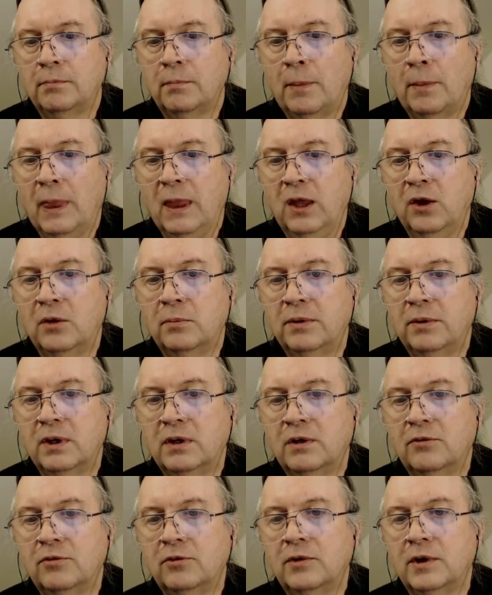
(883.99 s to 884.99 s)
You can pick
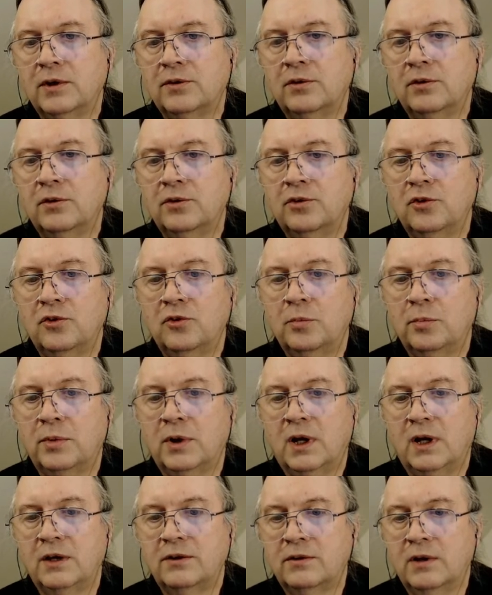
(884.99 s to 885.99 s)
different resolutions, but
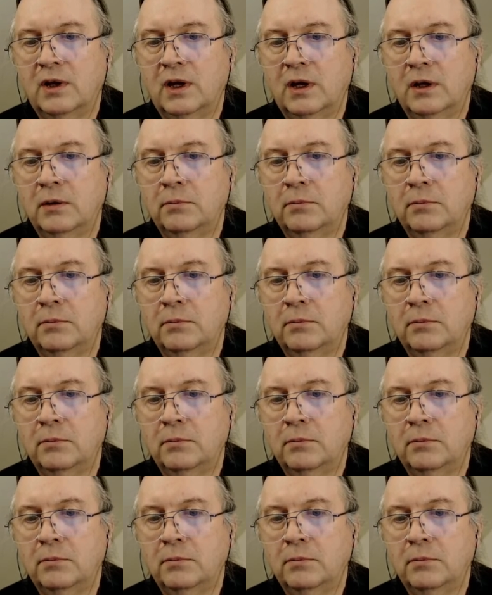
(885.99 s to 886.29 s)
I say